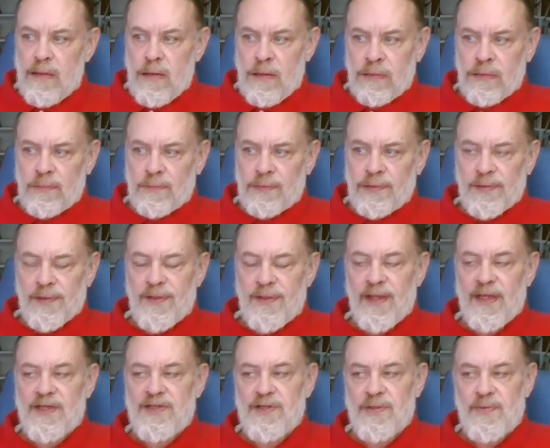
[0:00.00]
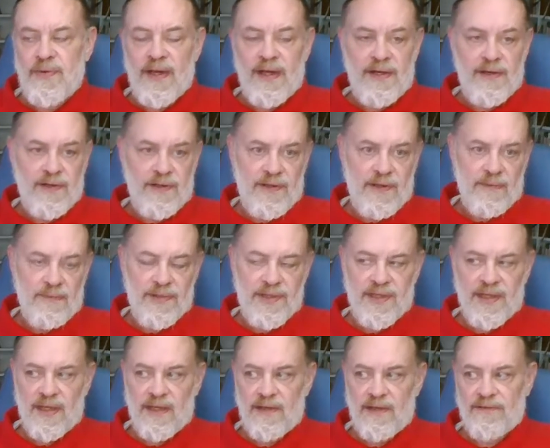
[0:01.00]
they surrendered
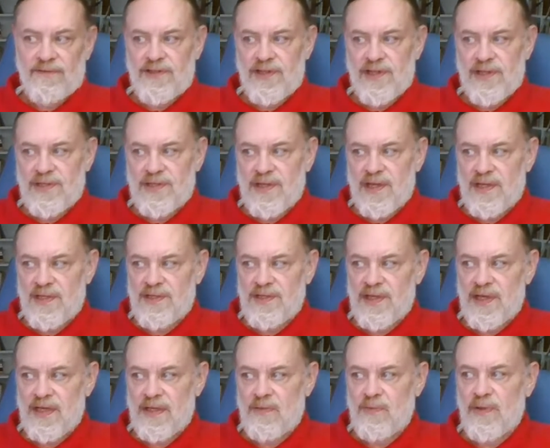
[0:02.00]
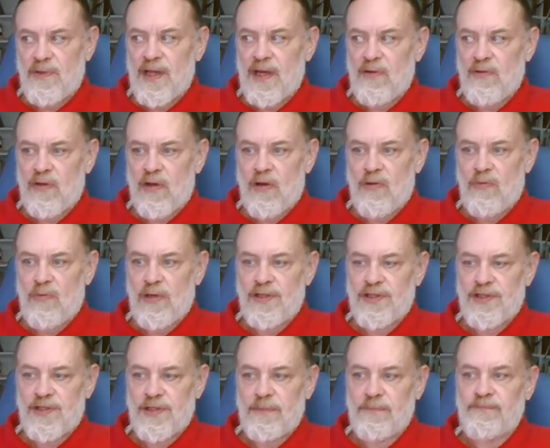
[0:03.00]
themselves, as they said, without
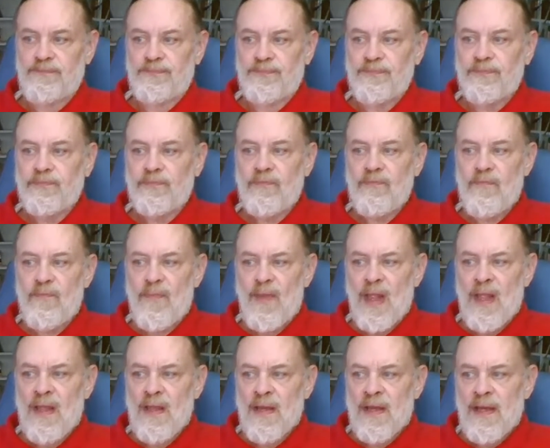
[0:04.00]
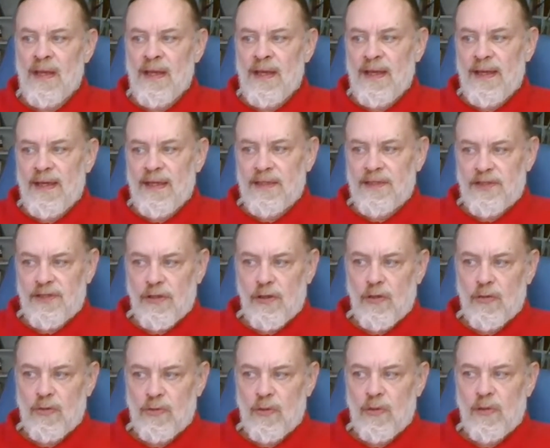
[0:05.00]
coercion and
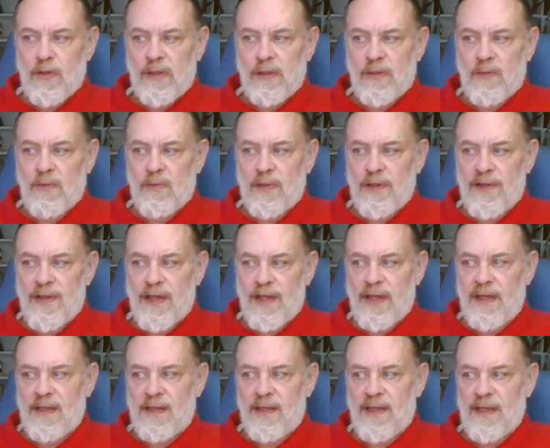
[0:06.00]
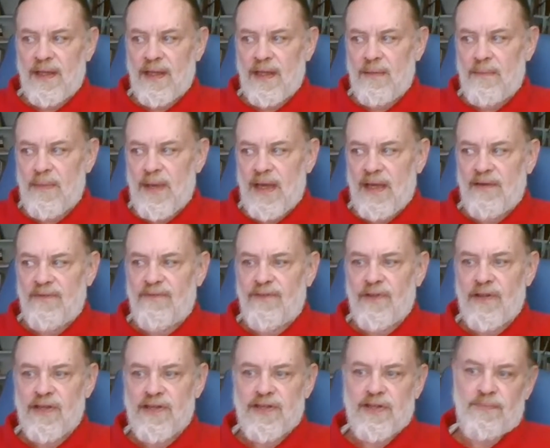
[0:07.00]
slow loyal were they that they made for
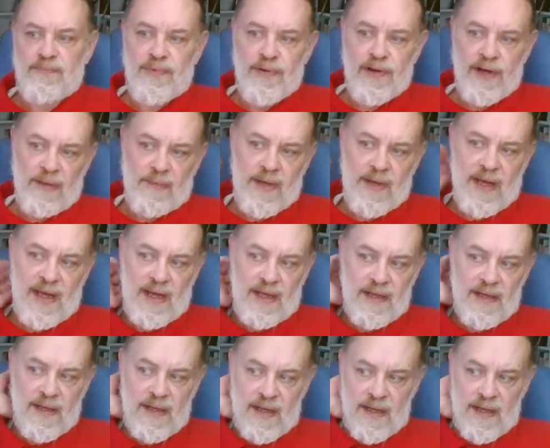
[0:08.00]
the supreme head,